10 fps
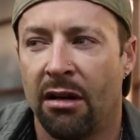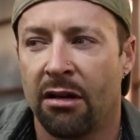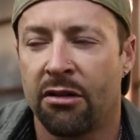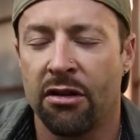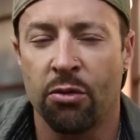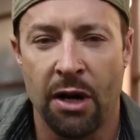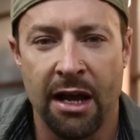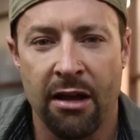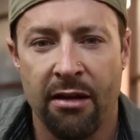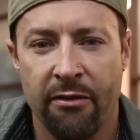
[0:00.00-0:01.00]
a good
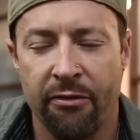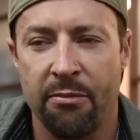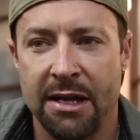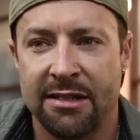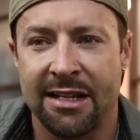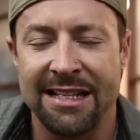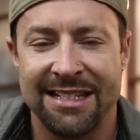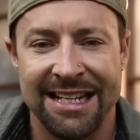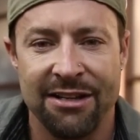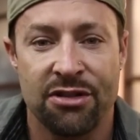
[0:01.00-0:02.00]
way for me to
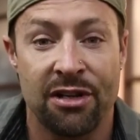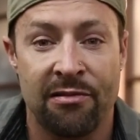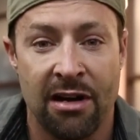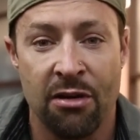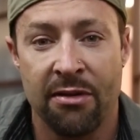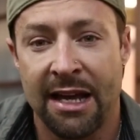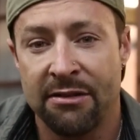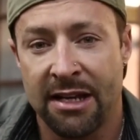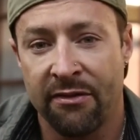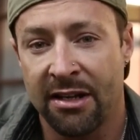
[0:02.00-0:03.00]
continue to grow
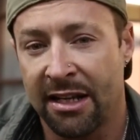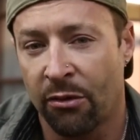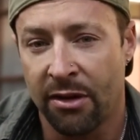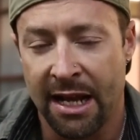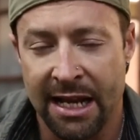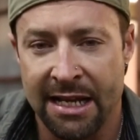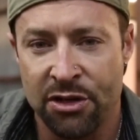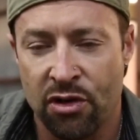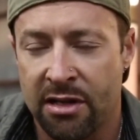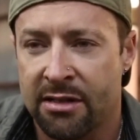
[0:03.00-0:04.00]
without having to deal with any
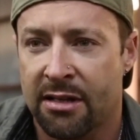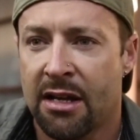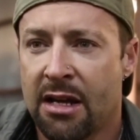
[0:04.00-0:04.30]
injuries.